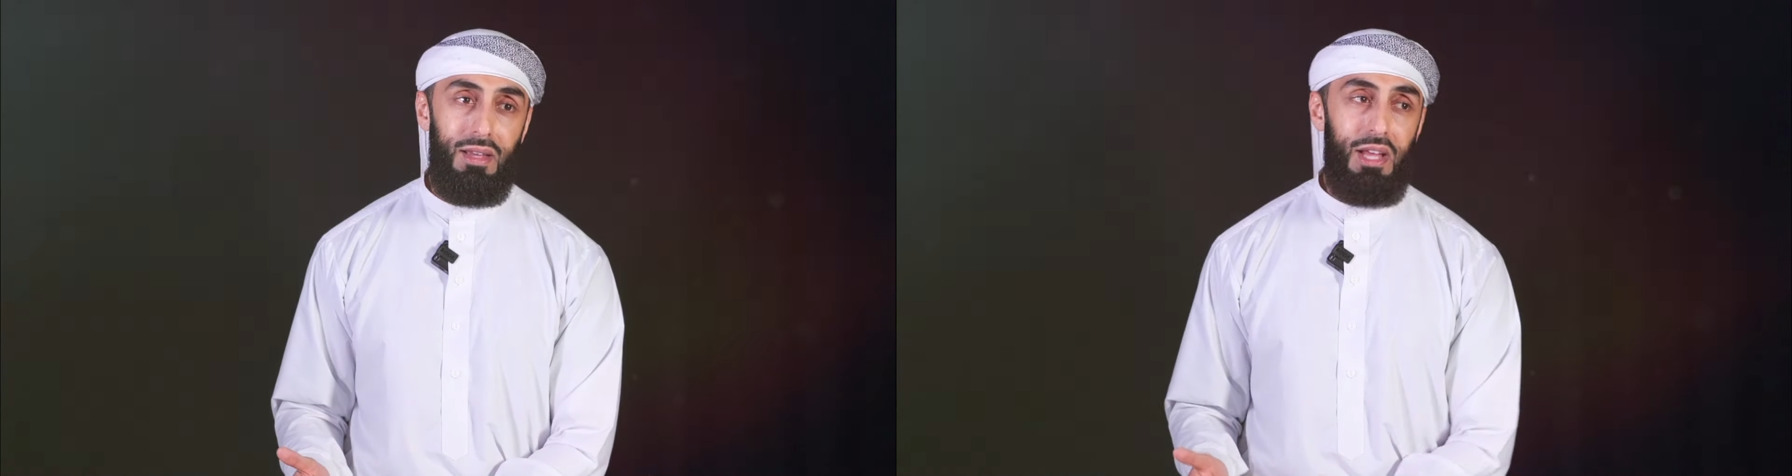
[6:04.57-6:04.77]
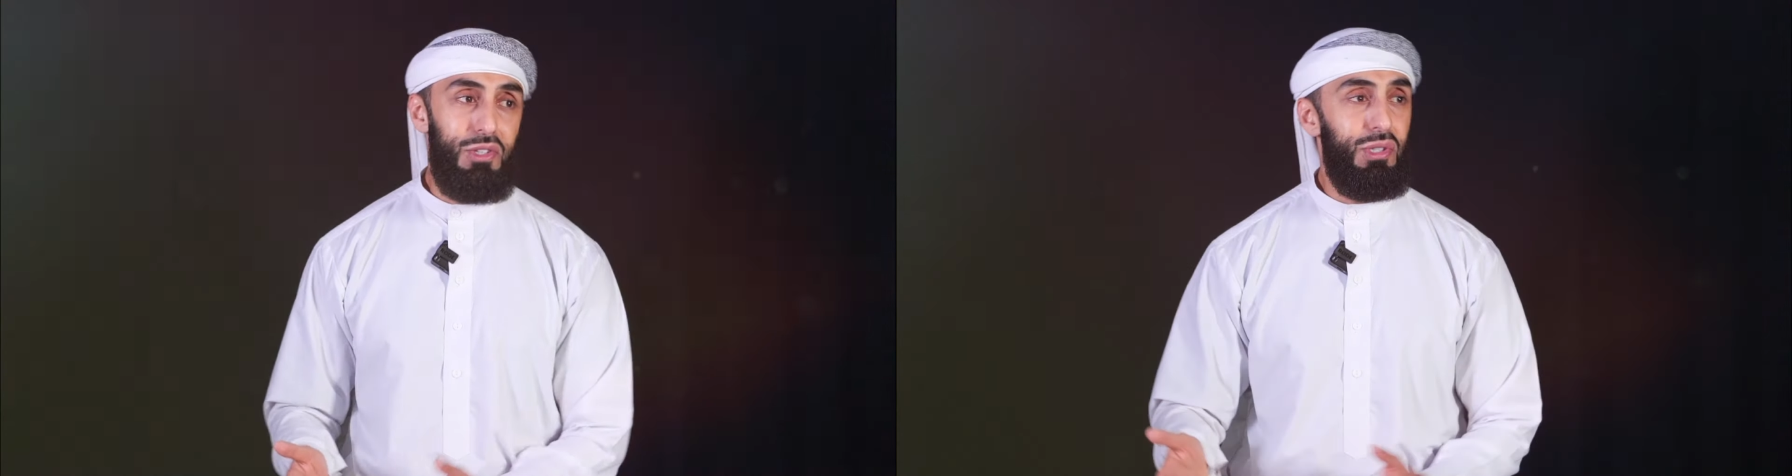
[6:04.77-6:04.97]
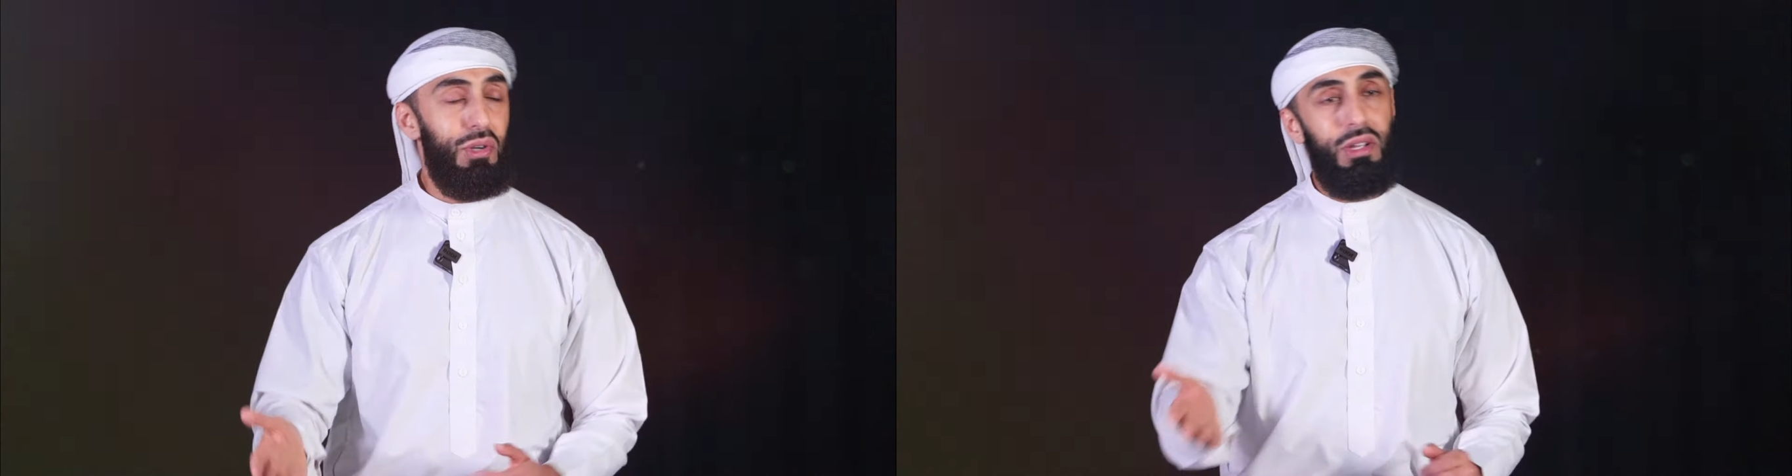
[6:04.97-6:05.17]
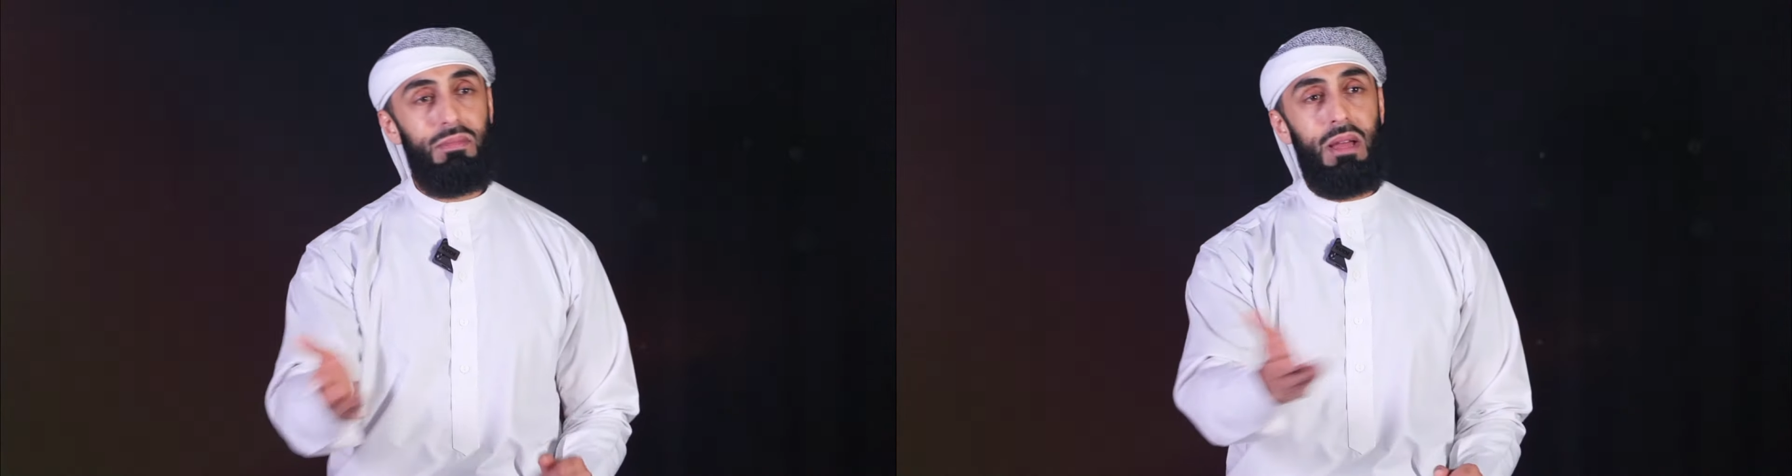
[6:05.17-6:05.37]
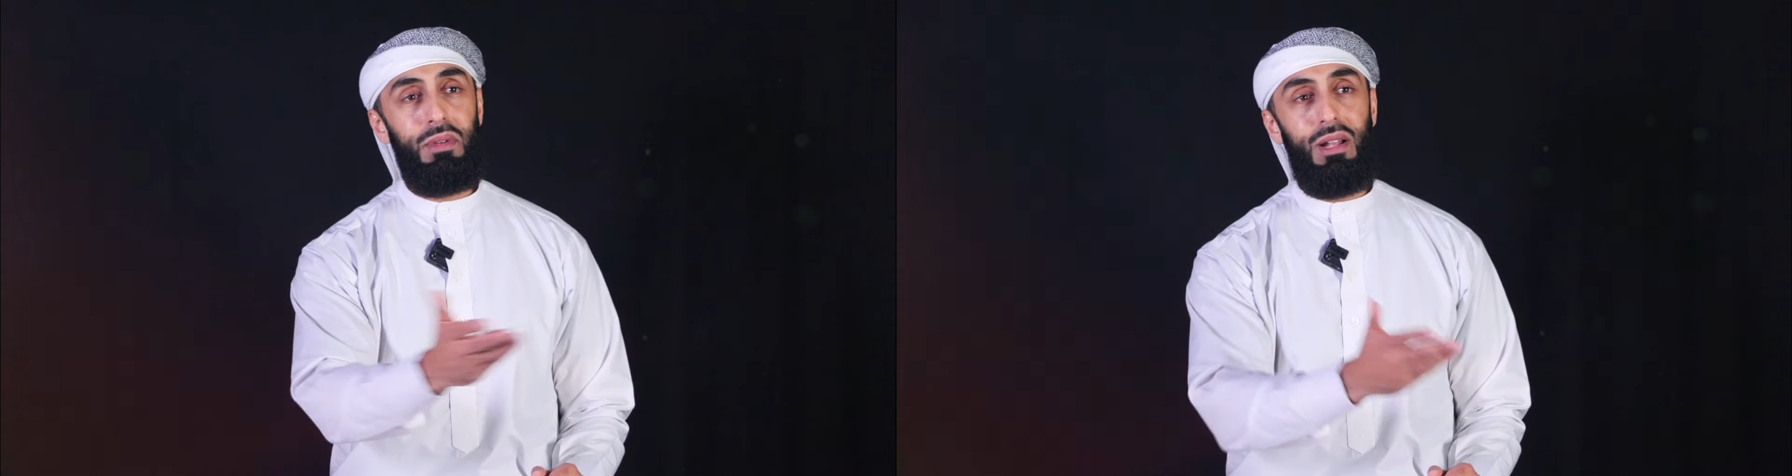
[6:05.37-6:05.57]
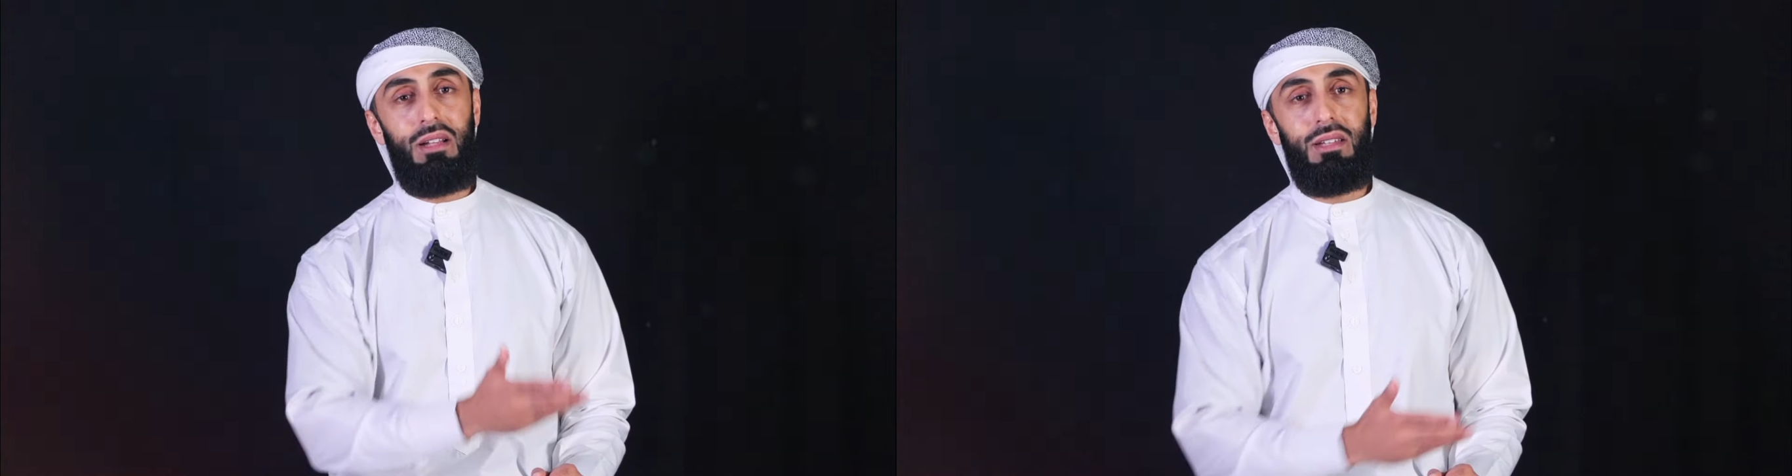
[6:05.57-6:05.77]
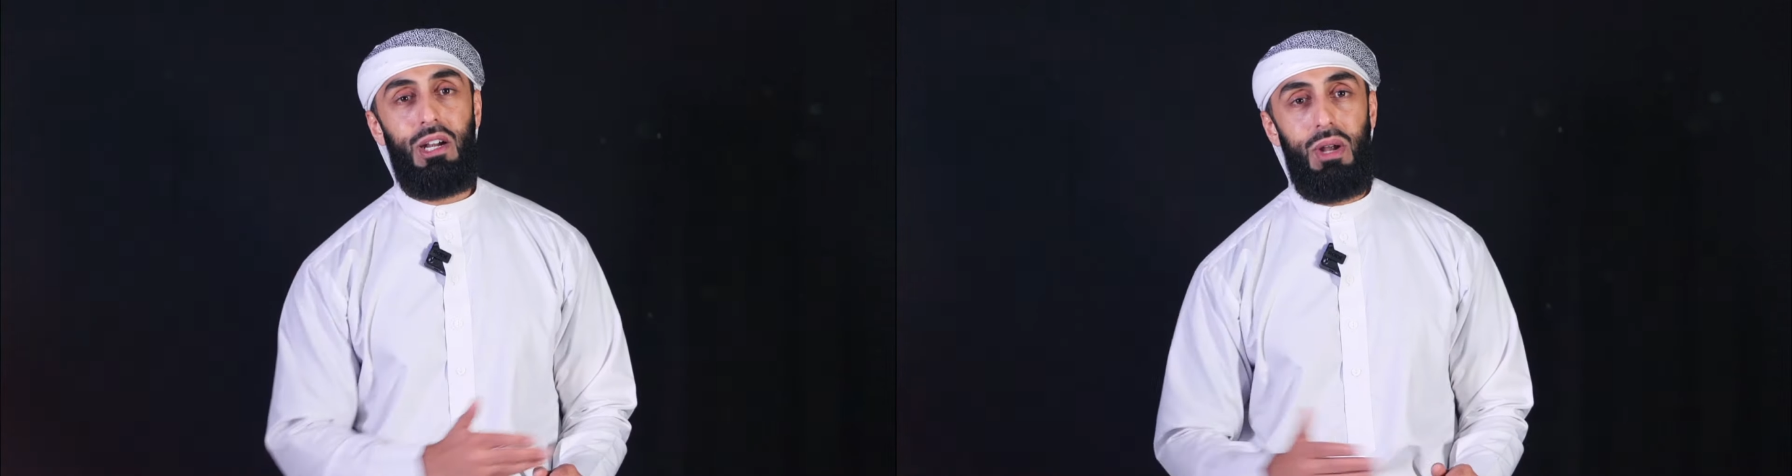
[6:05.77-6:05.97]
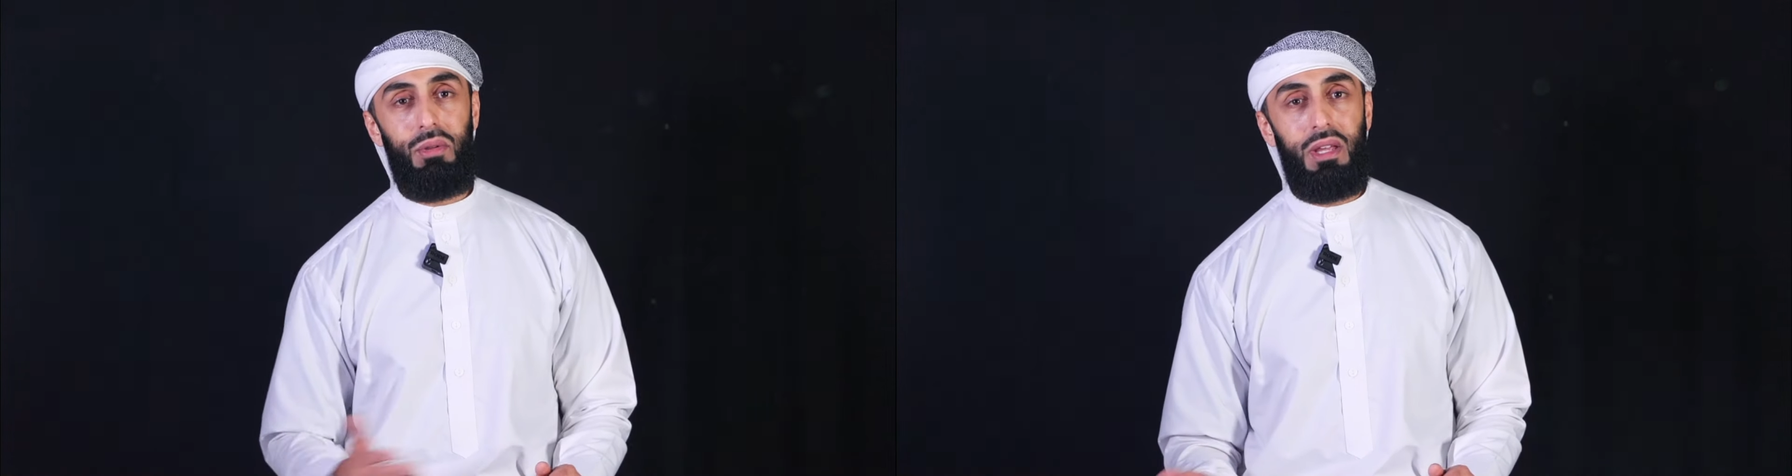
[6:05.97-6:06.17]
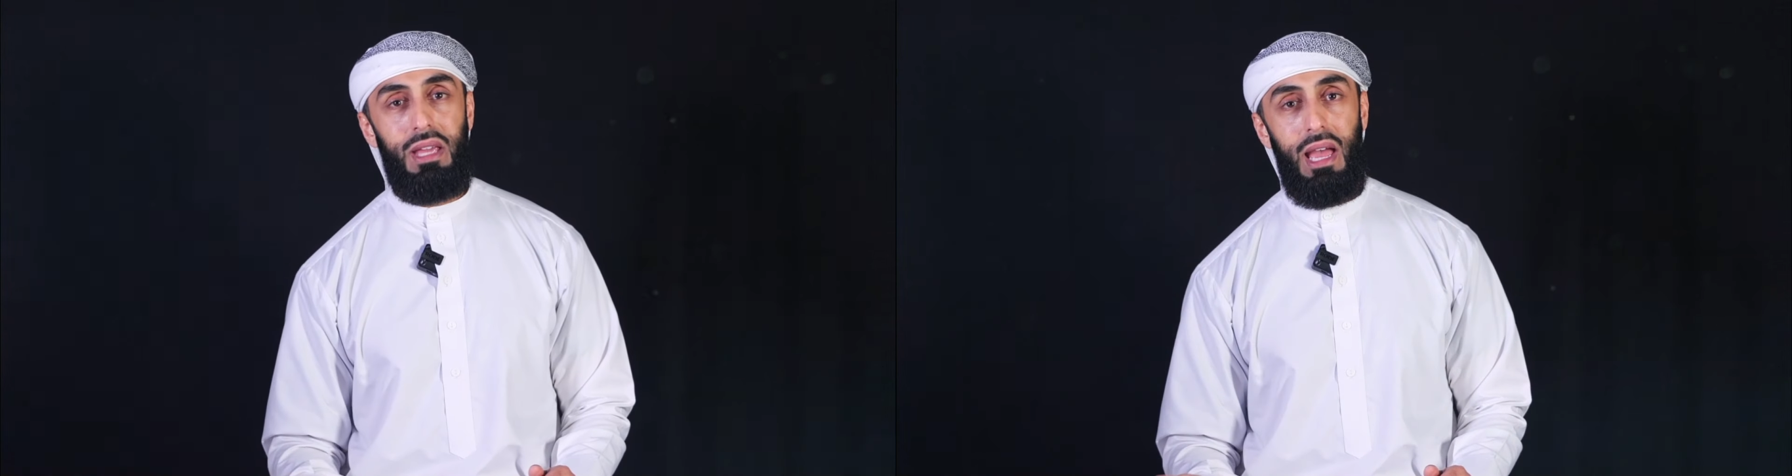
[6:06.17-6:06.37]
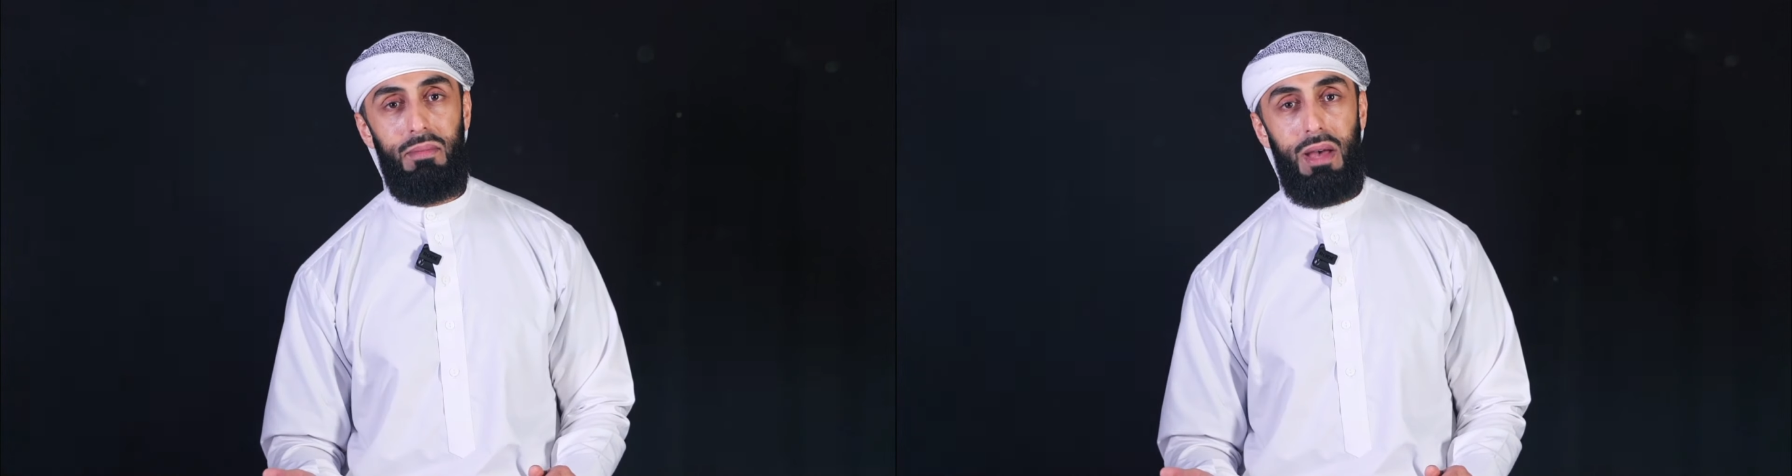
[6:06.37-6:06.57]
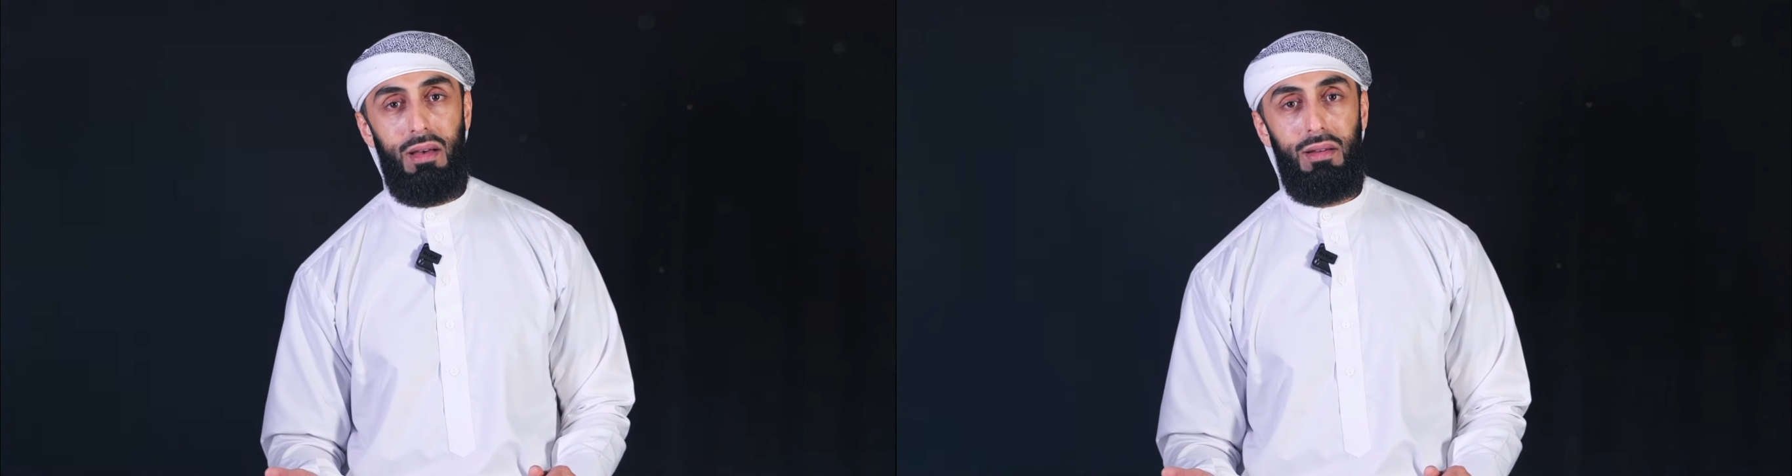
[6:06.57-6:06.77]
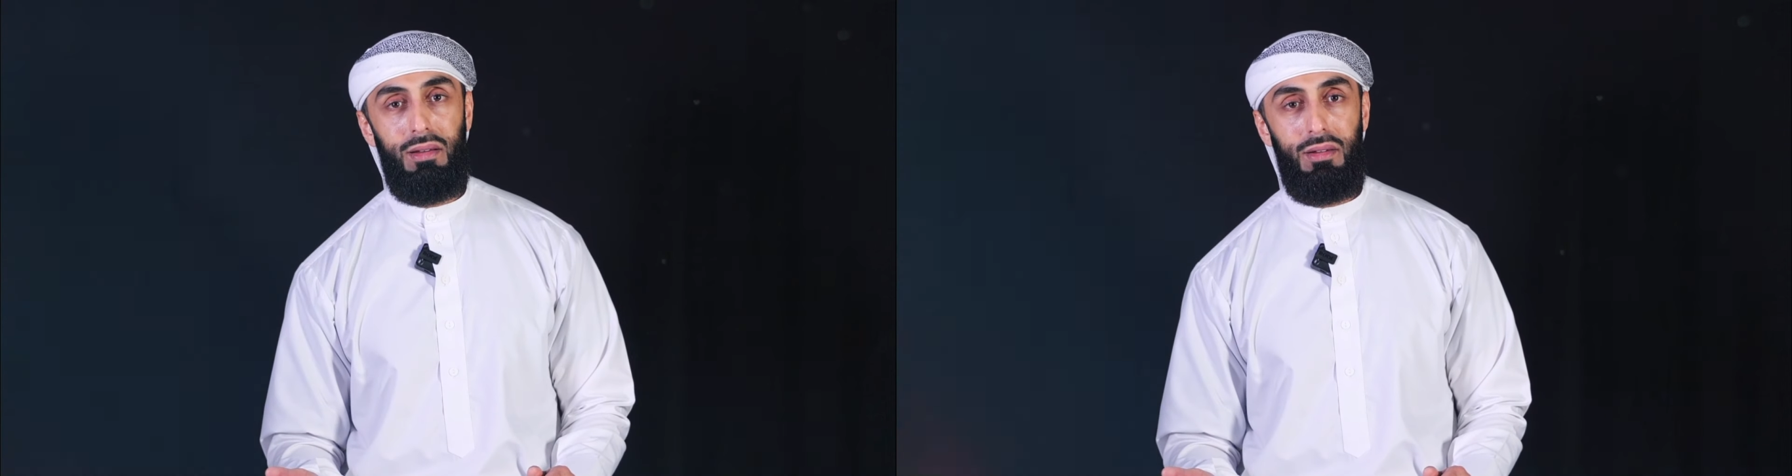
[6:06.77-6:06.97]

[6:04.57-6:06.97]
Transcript: and circumambulate around the Kaaba?"